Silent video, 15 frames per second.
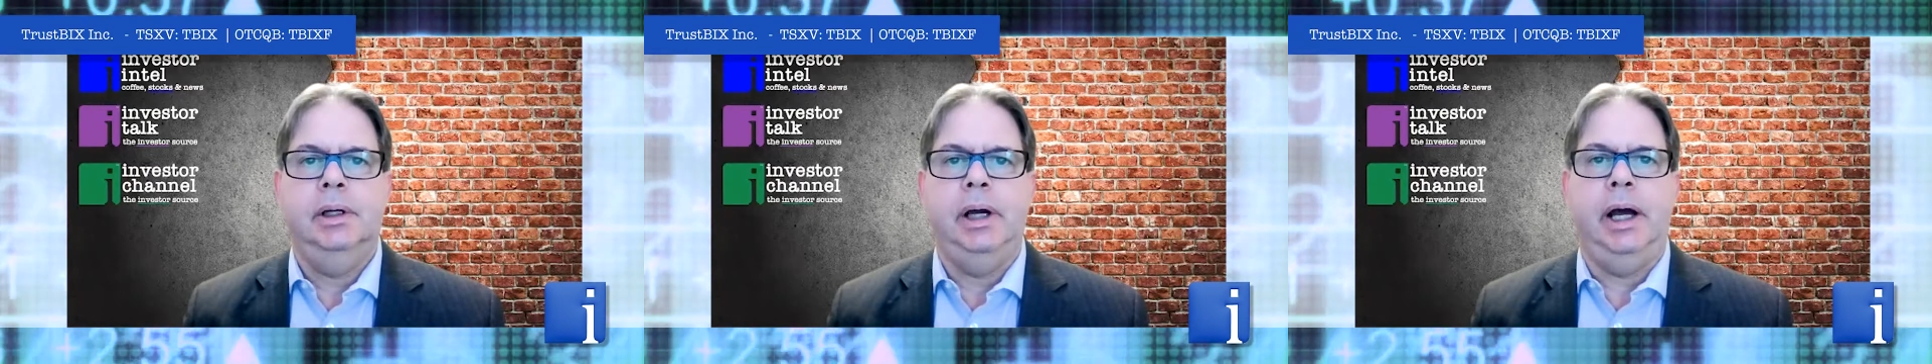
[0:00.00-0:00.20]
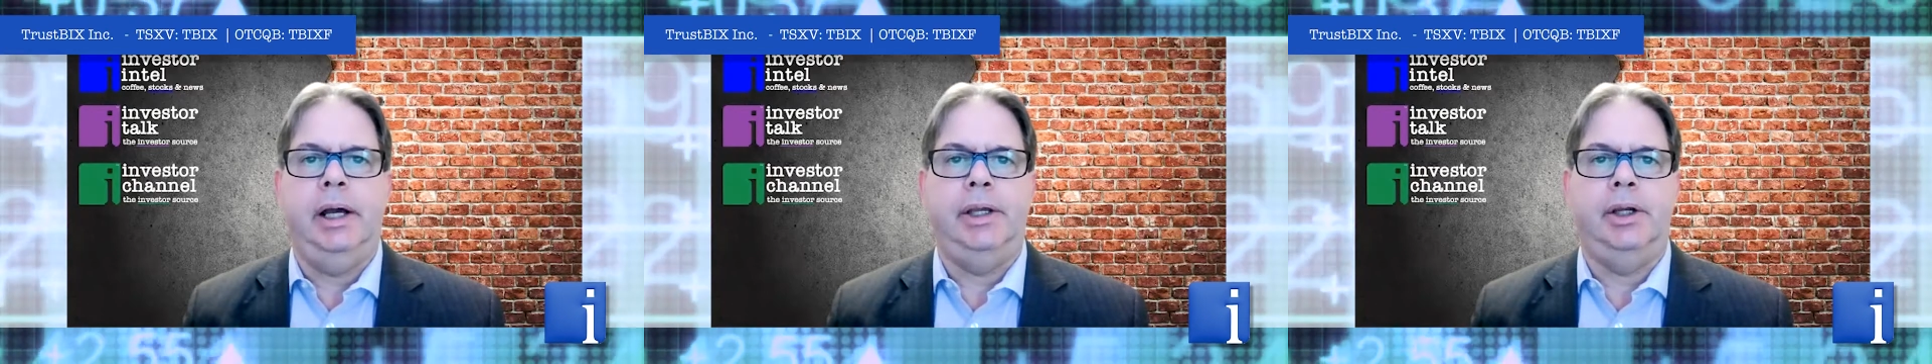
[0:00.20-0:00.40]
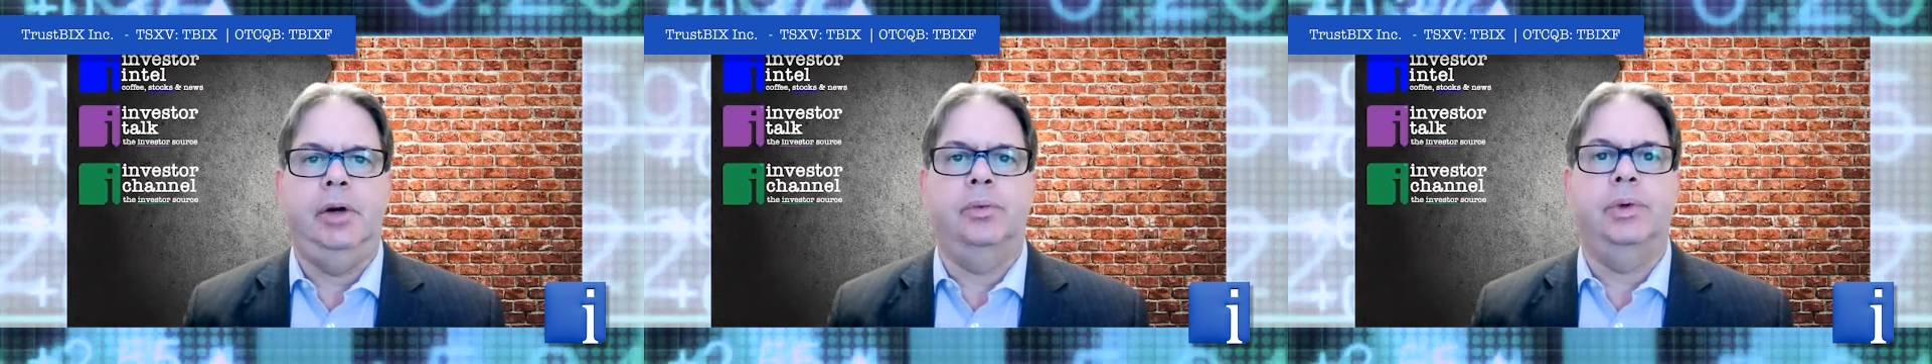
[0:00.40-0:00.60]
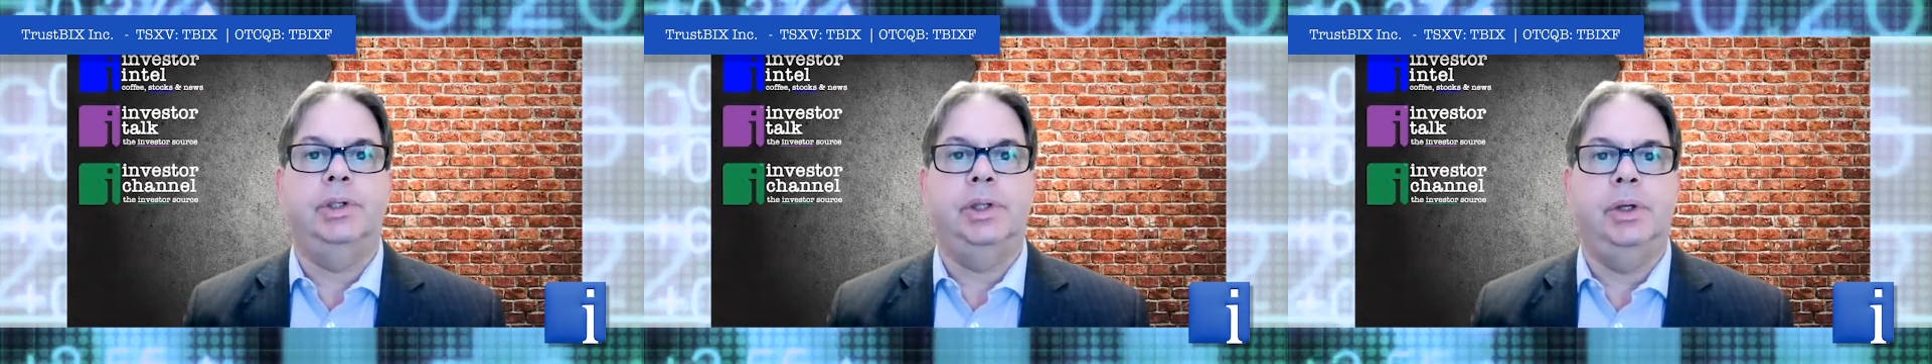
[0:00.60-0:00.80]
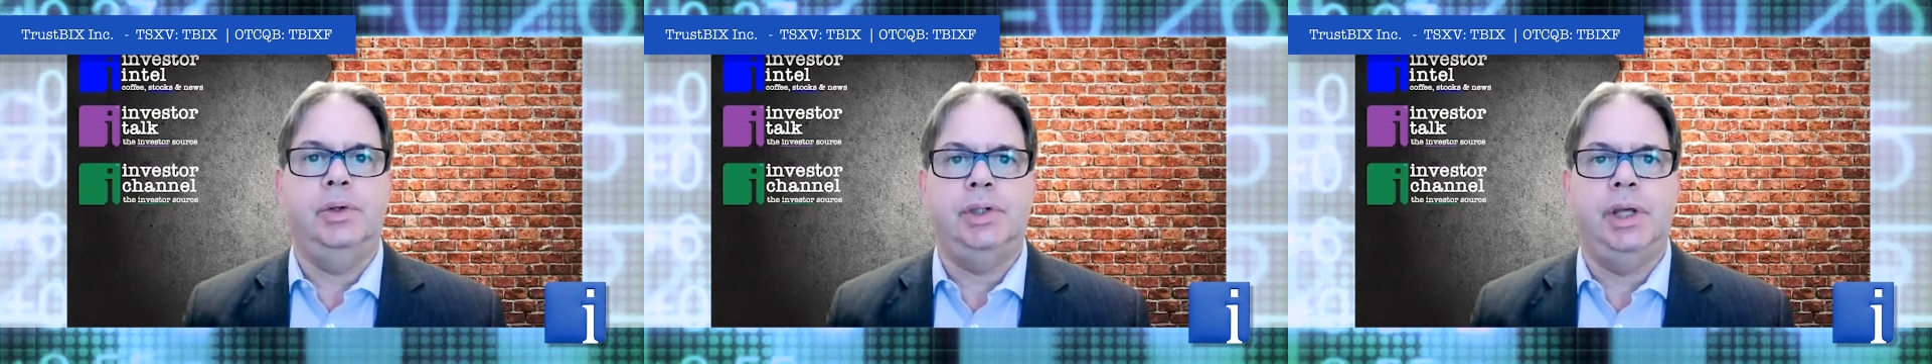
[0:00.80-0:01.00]
uh, you know,
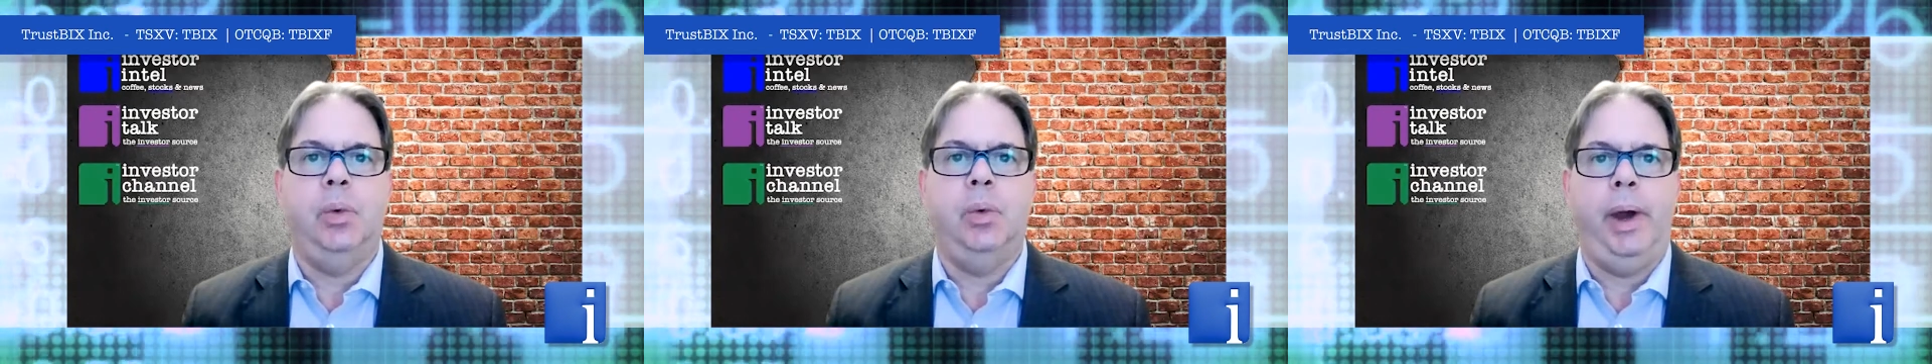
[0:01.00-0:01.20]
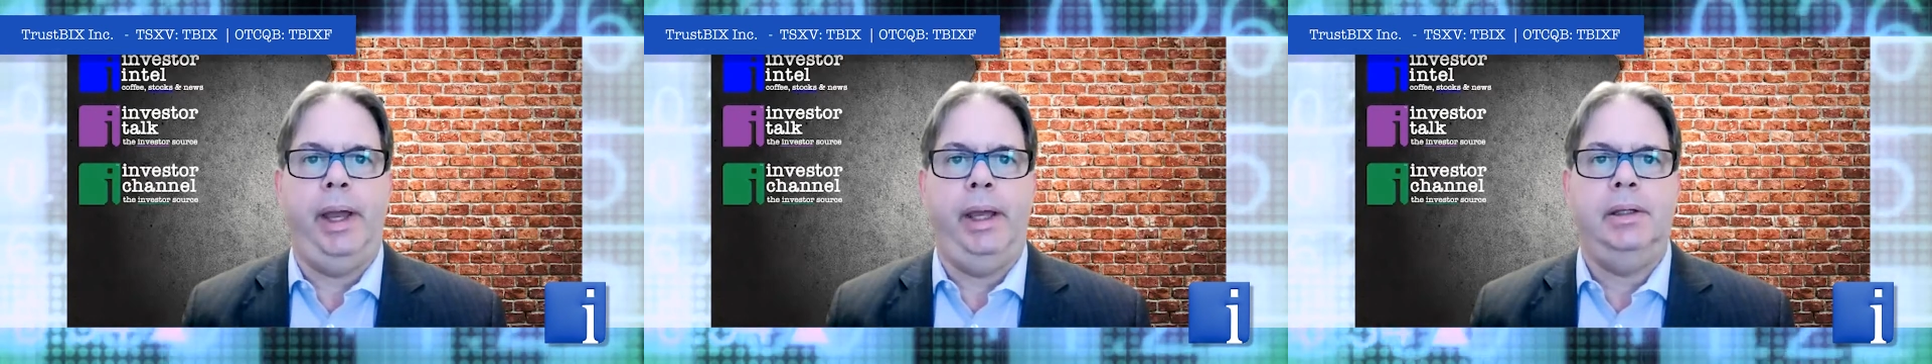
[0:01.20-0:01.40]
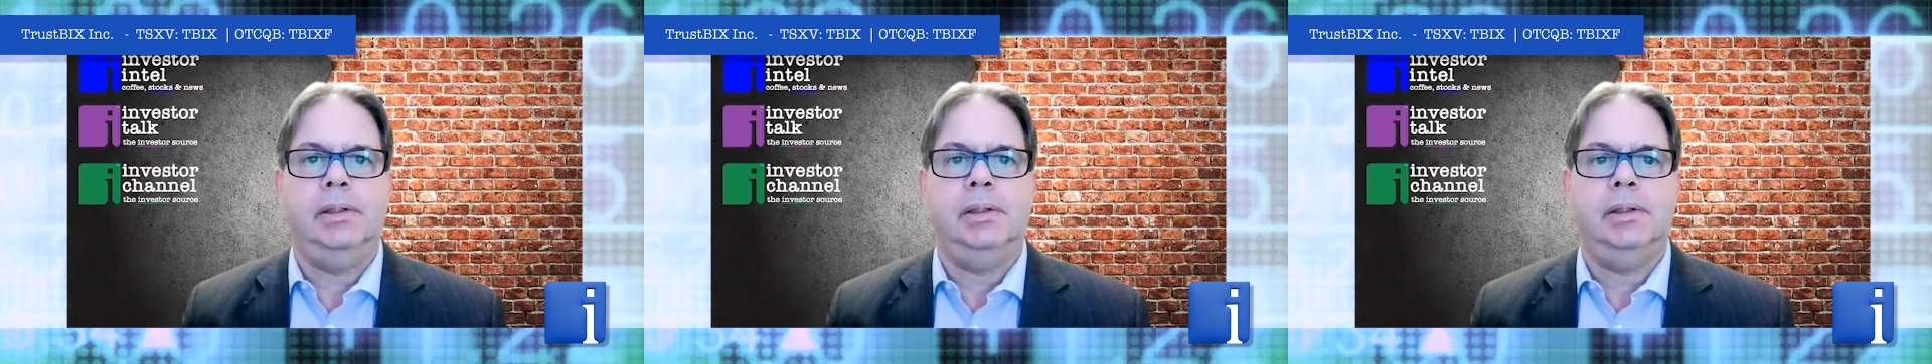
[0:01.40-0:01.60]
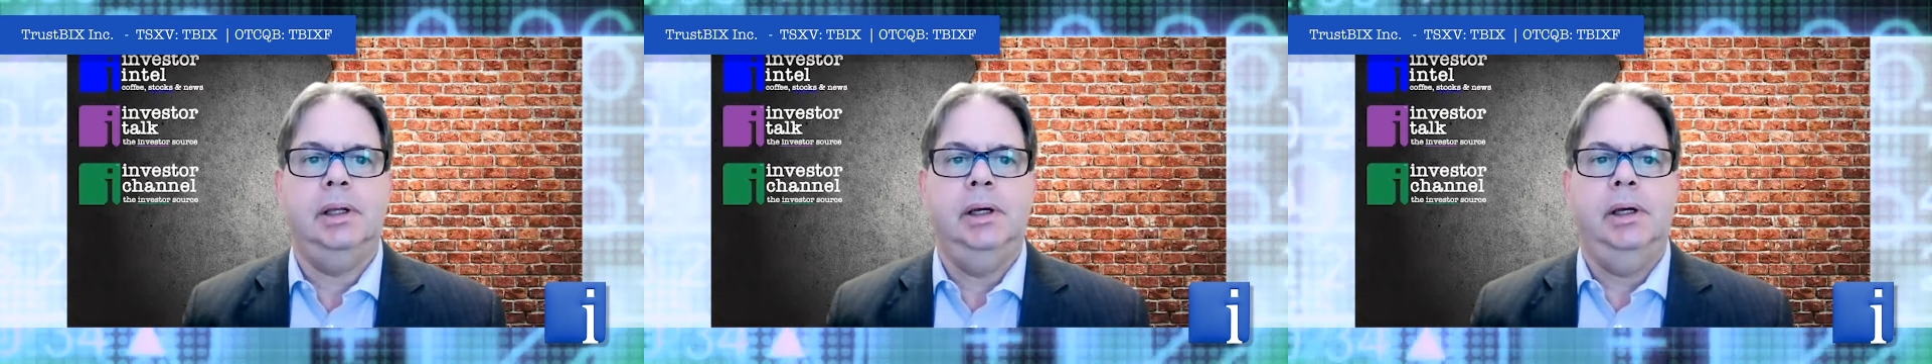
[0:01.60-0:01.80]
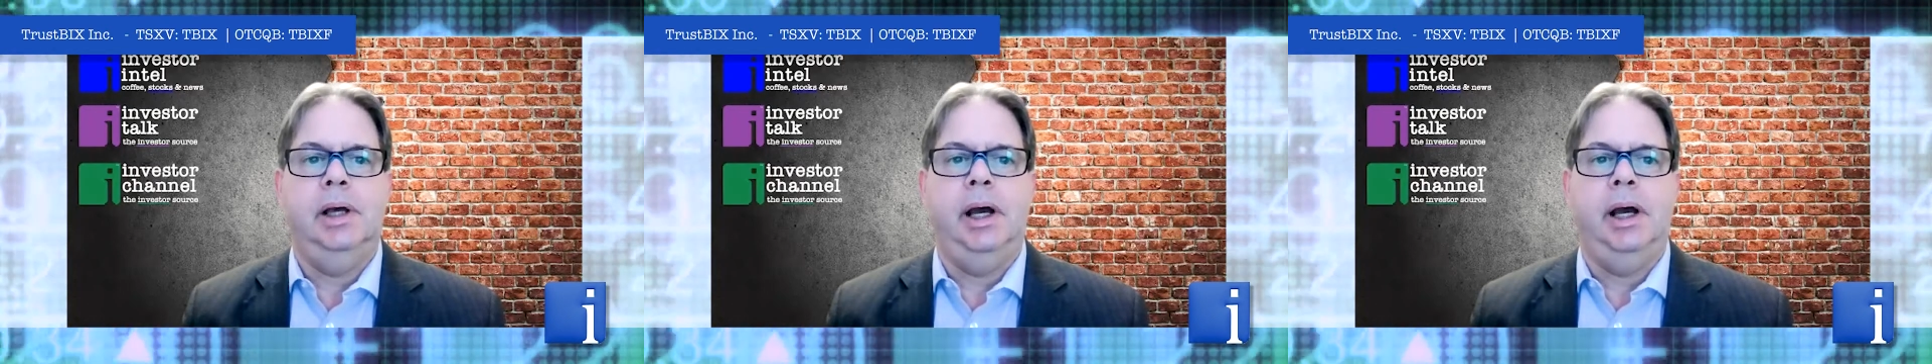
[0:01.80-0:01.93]
reducing waste,